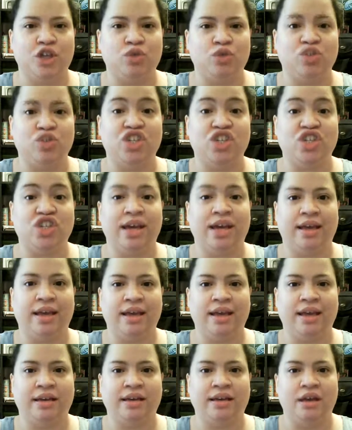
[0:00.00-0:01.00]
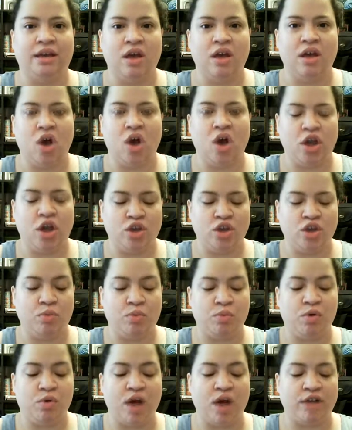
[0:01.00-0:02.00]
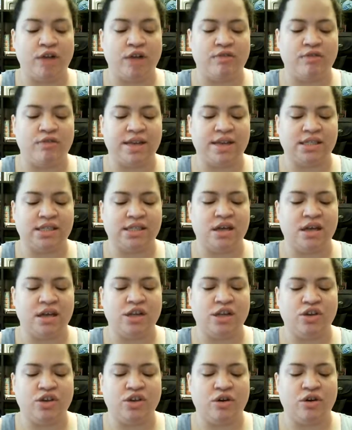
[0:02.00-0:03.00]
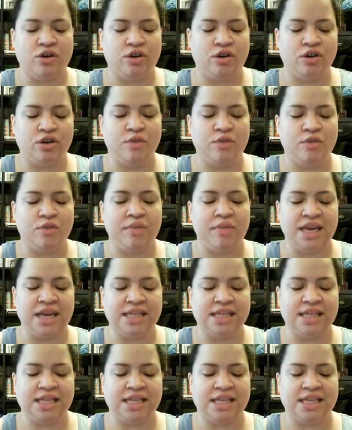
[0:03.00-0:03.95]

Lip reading: to check in on your progress, on your mini